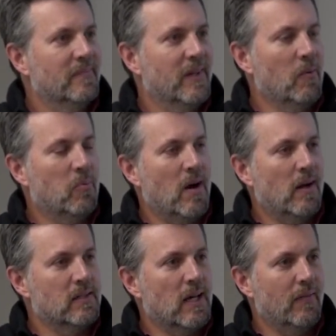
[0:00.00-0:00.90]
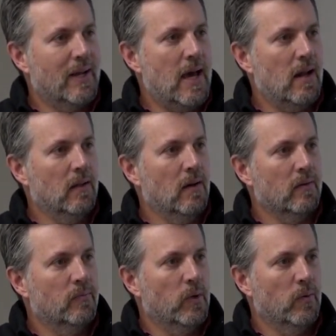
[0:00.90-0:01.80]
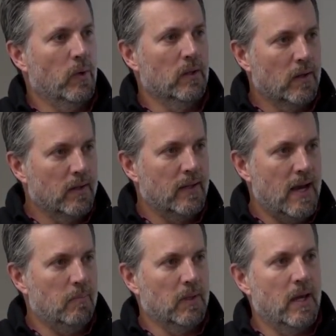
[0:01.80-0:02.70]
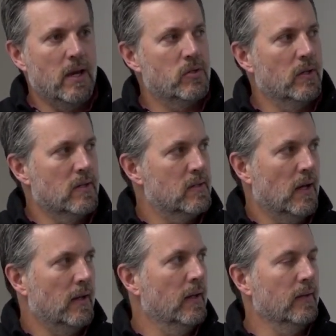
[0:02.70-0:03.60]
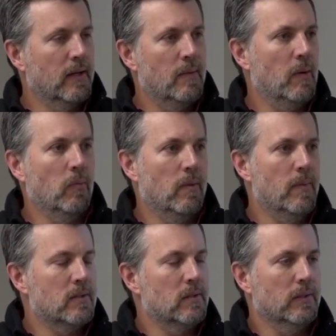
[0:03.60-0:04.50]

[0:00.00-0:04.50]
you know, products out of a catalog. We, we look at the application and study it and come up with the best